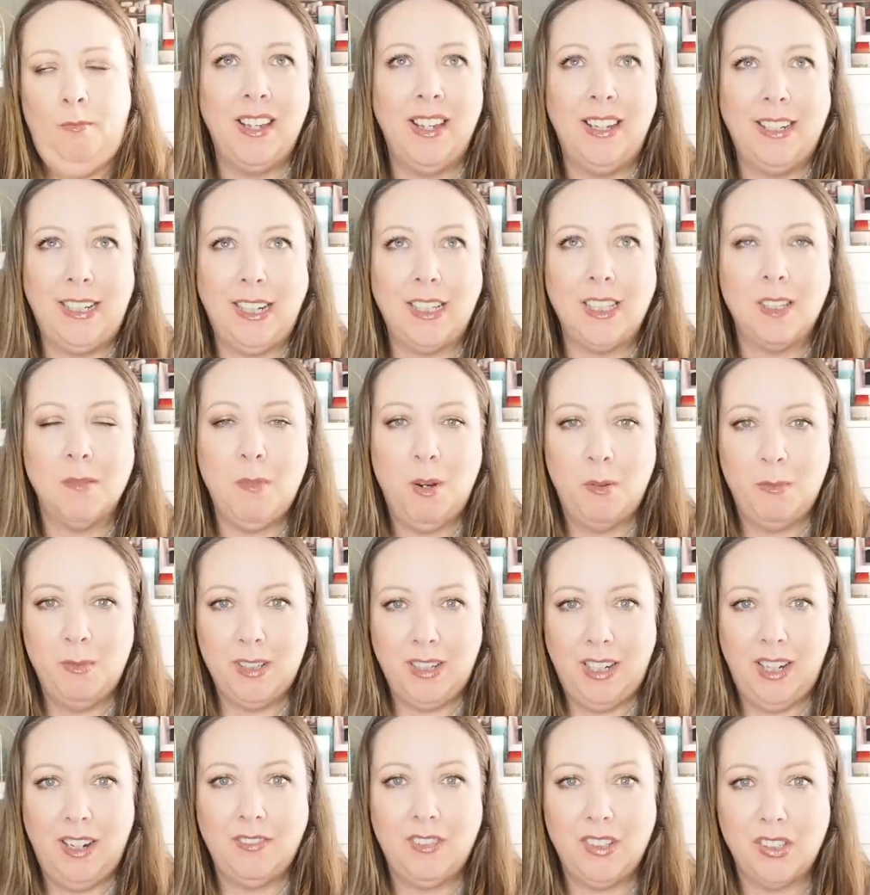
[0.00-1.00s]
at the
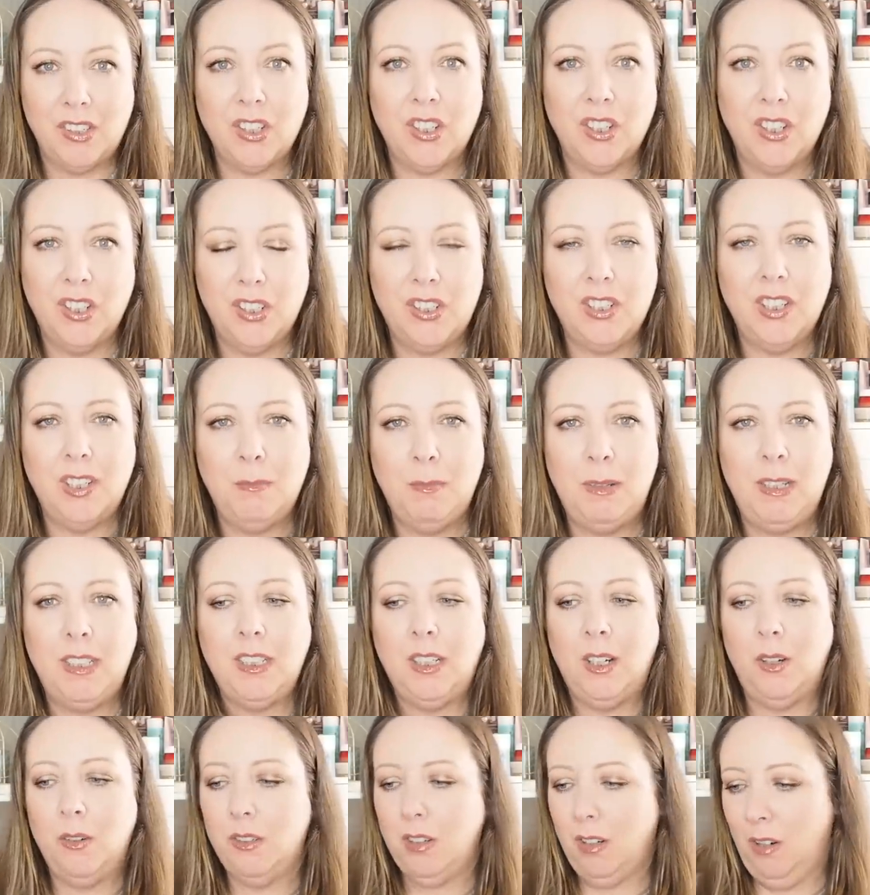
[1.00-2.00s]
moment I have this urge in me
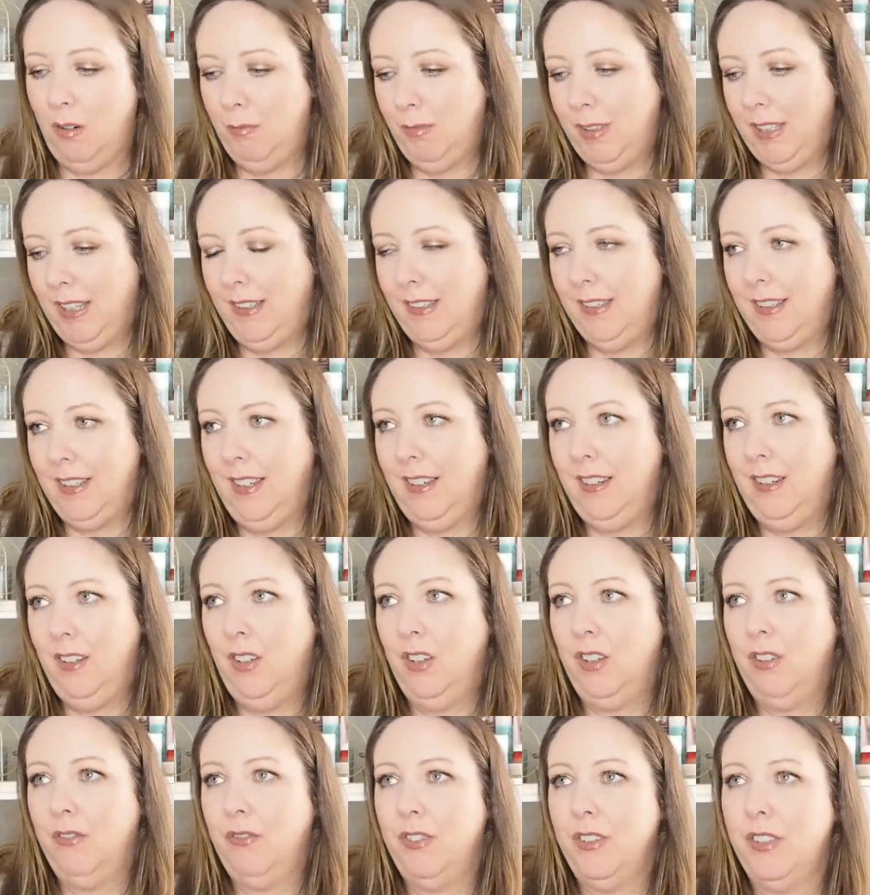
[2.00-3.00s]
to go to HomeSense and
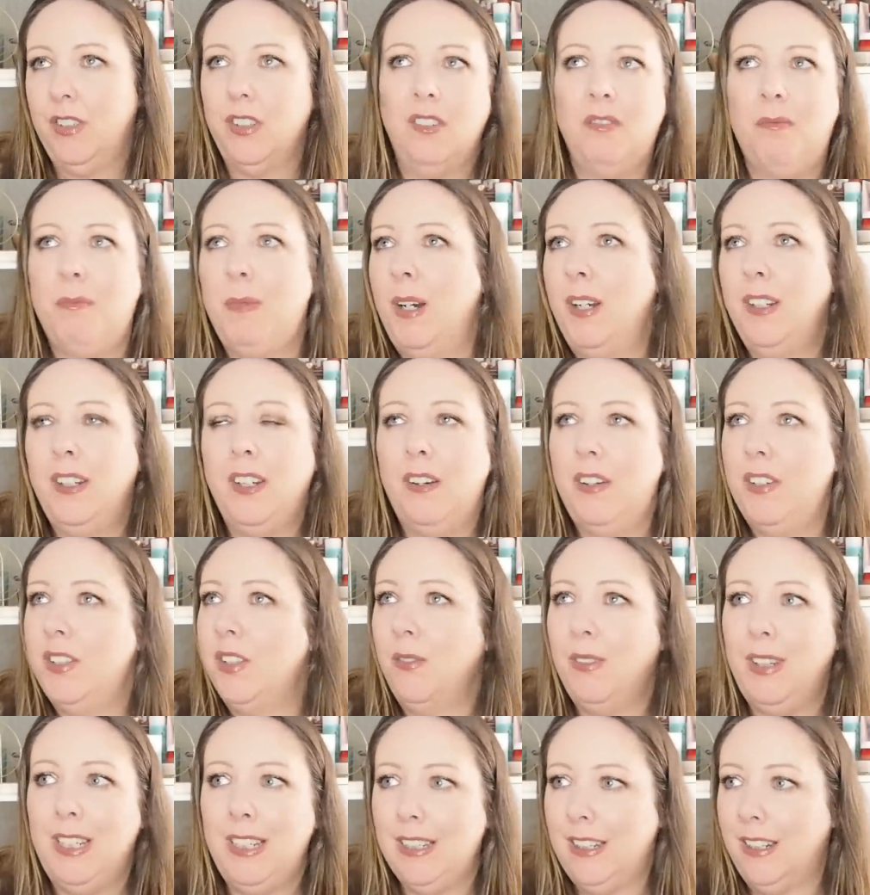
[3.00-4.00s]
look for stuff, but no, I
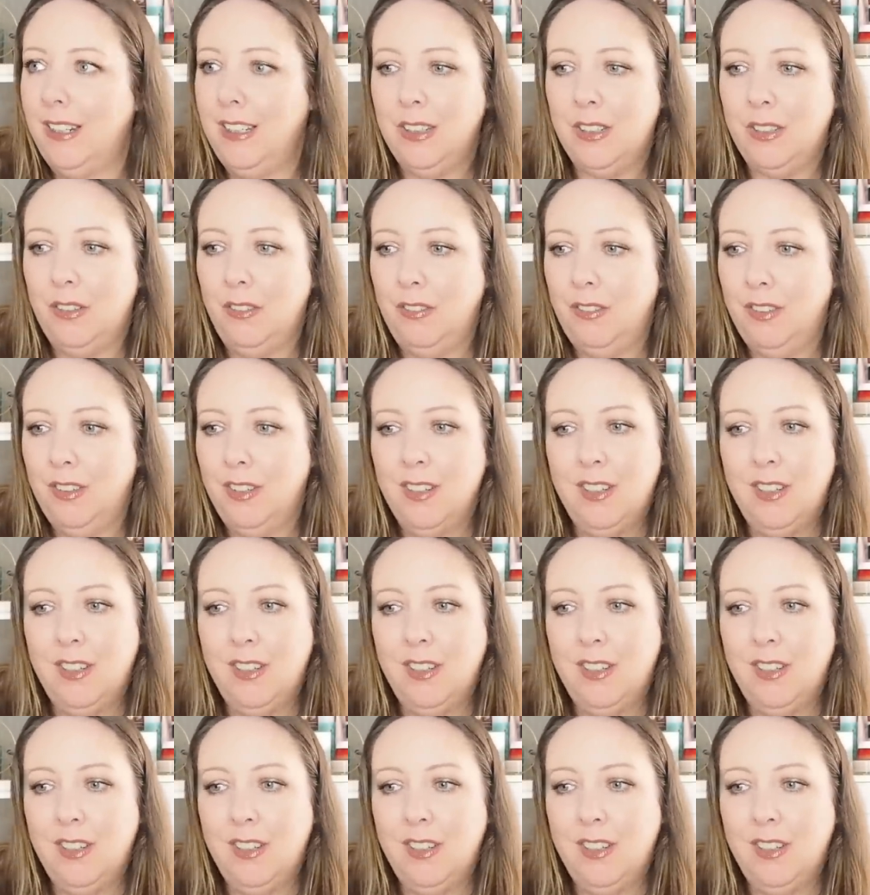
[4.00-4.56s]
don't need any stuff.